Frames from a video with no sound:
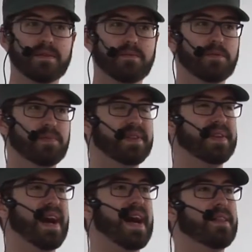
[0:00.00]
will be
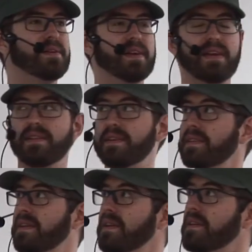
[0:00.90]
deallocated
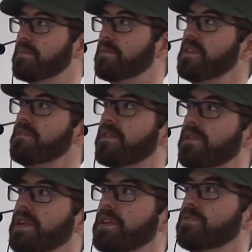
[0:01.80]
in
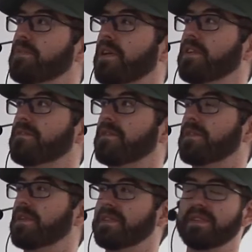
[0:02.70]
before each block
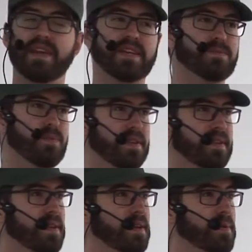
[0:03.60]
for the next one,
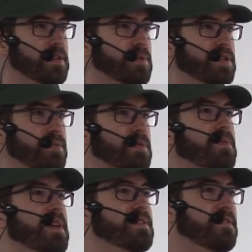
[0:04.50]
because we just
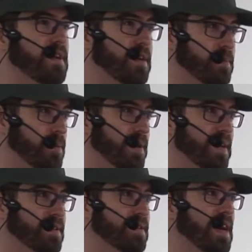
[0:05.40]
replaced the variable
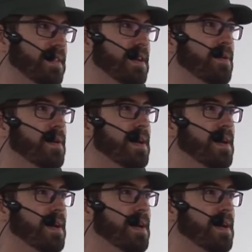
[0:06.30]
and it's gone now.